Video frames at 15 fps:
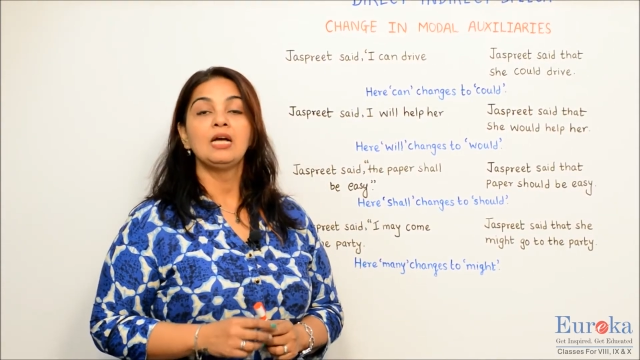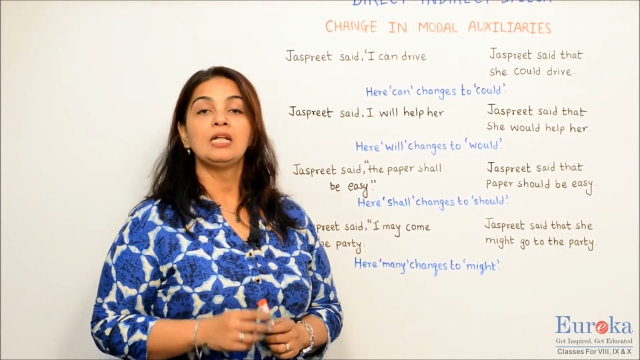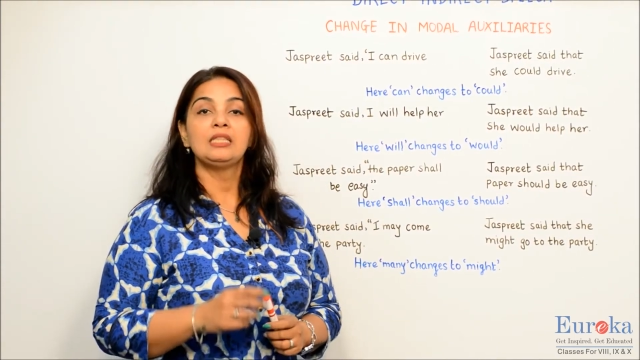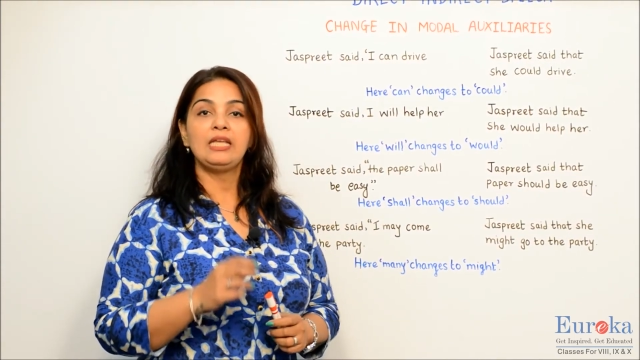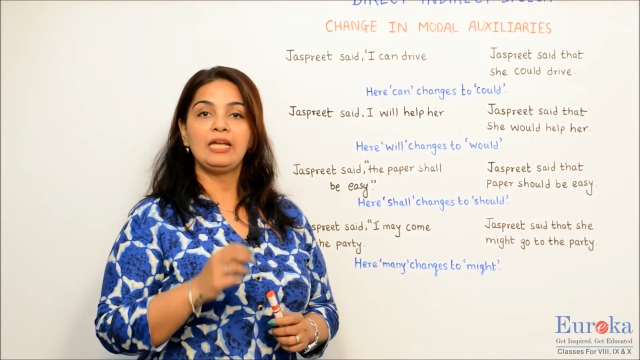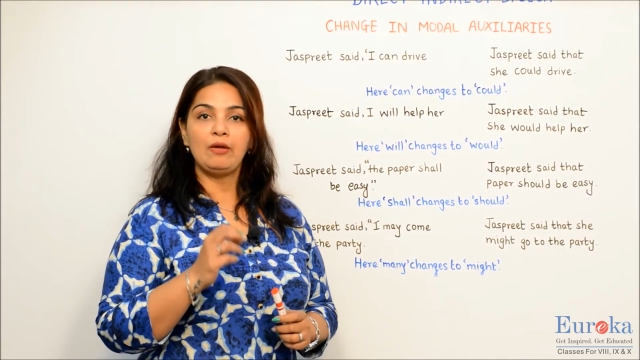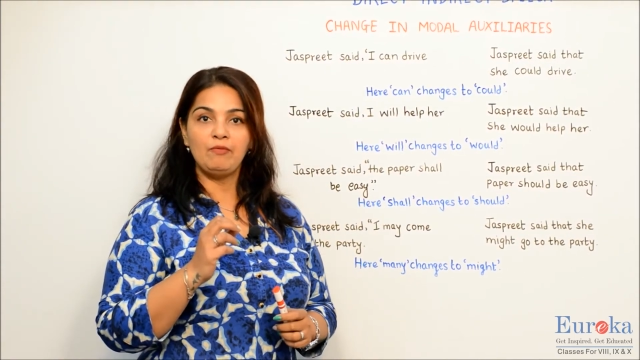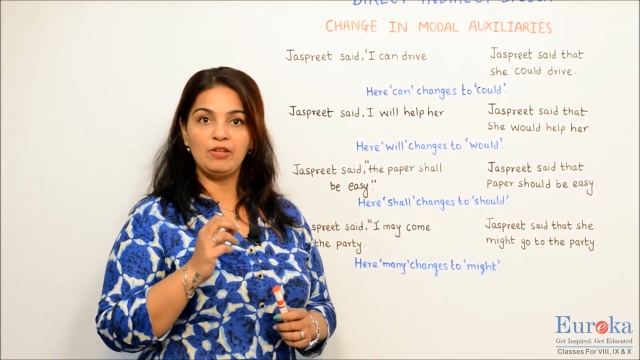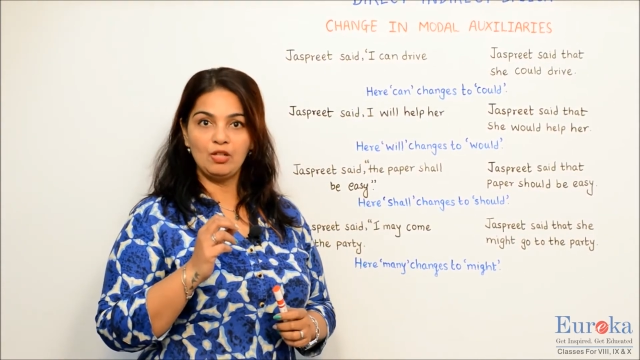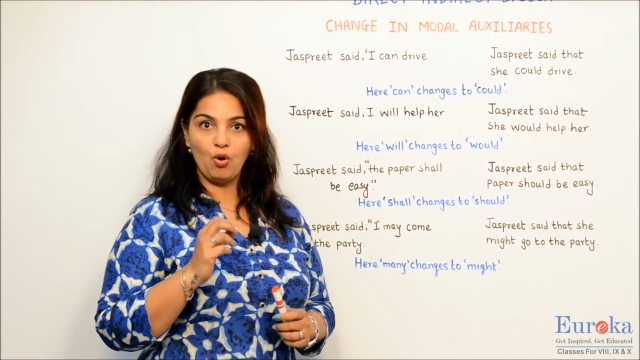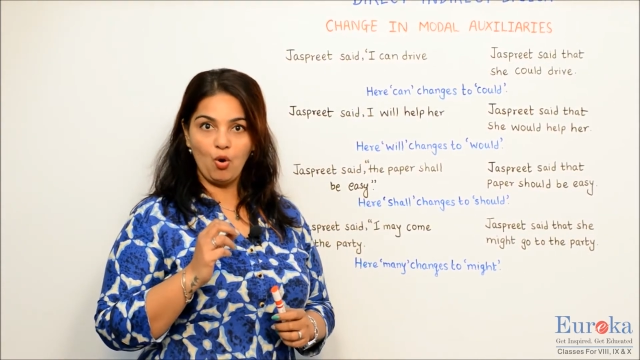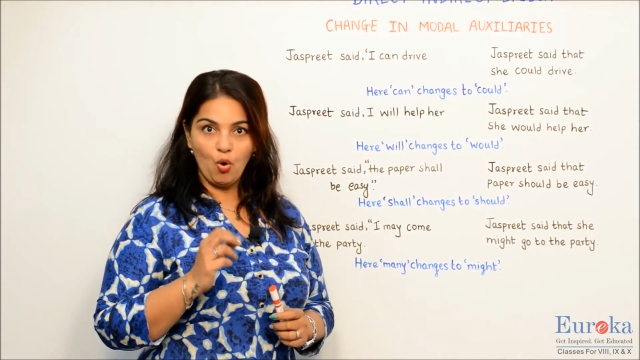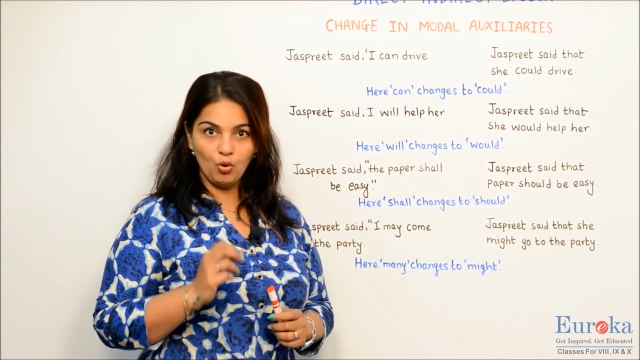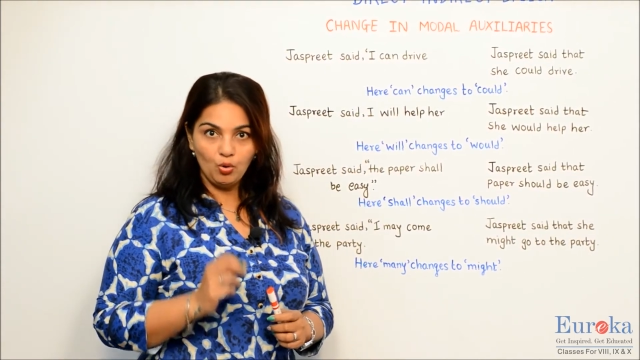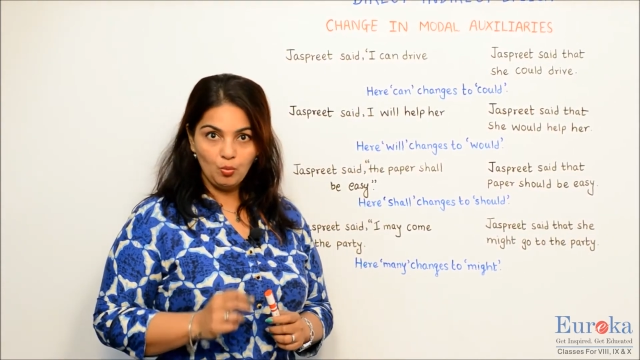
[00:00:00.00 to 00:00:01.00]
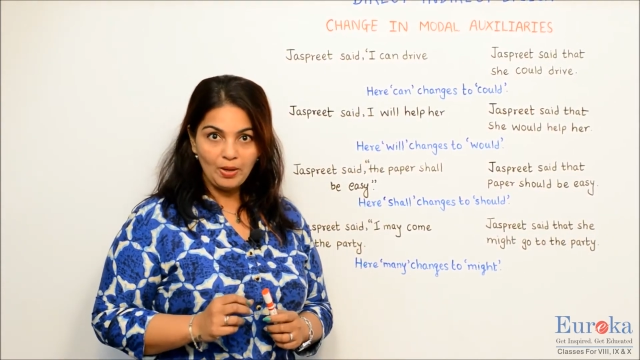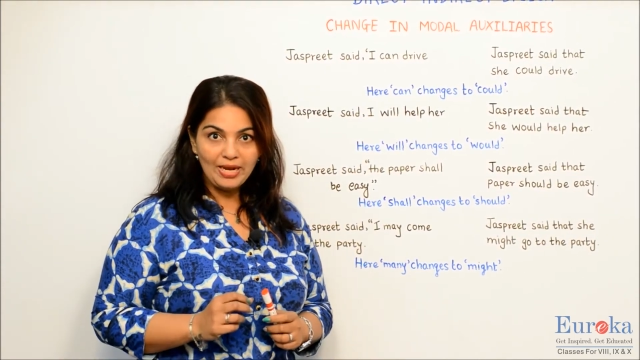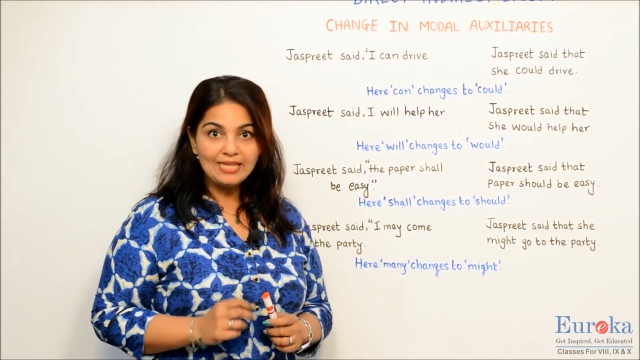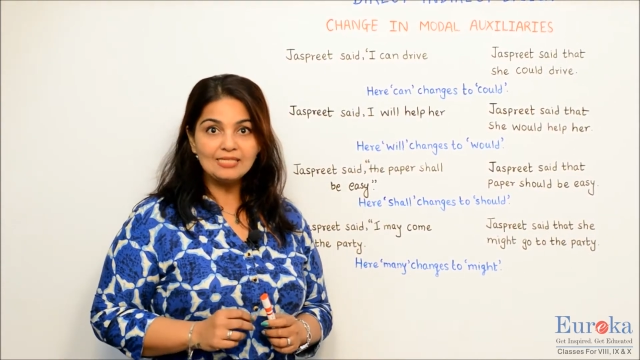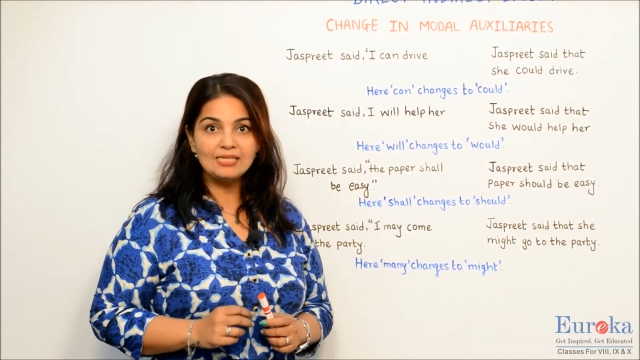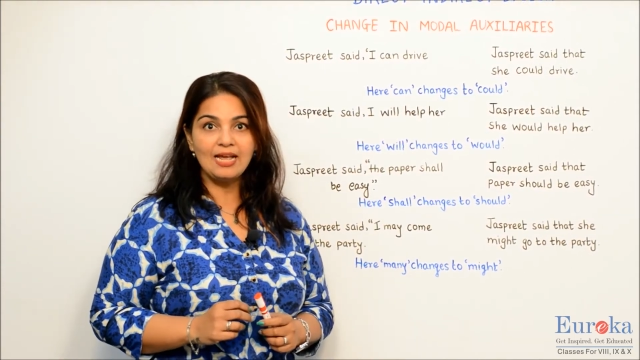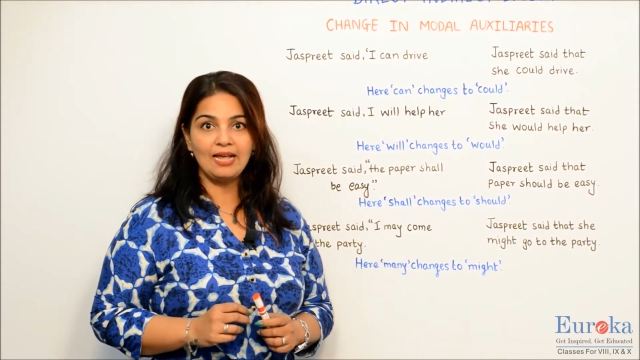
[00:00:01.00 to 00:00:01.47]
They will
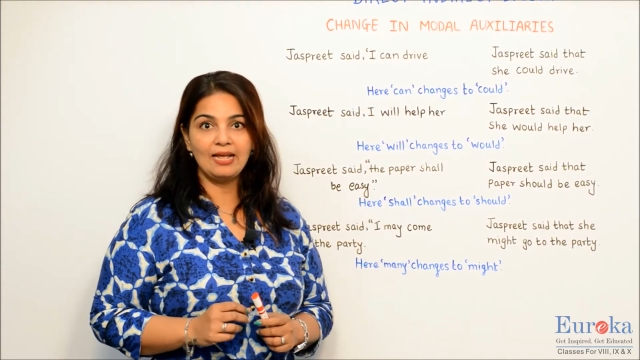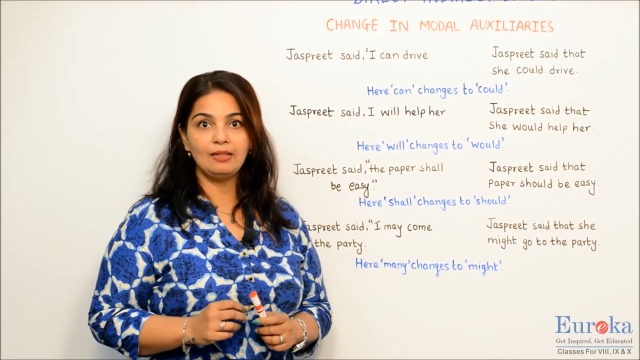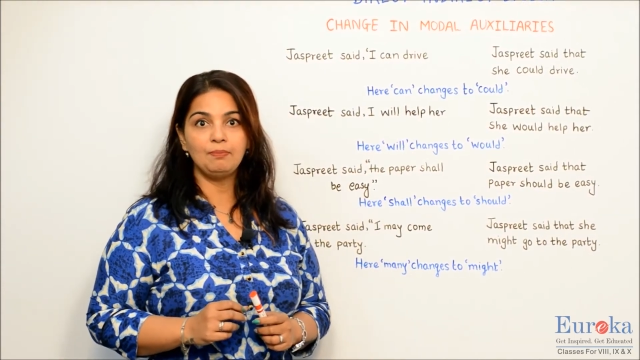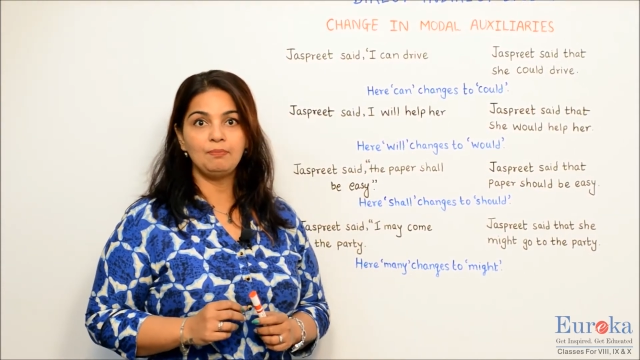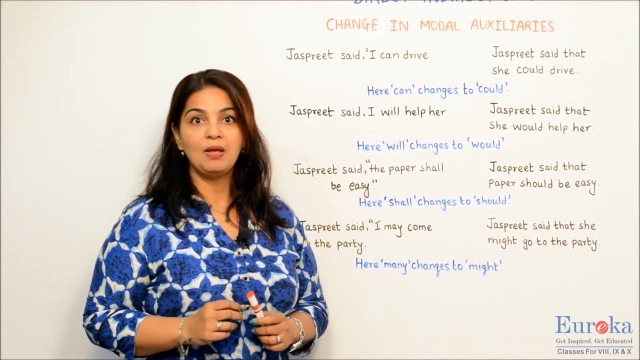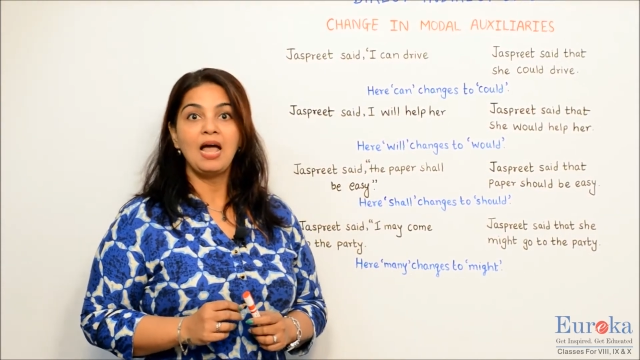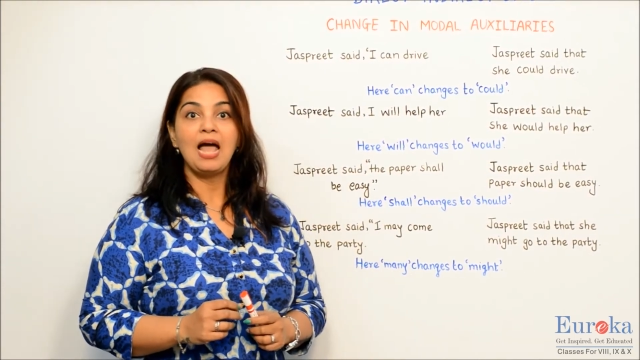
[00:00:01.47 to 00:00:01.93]
always help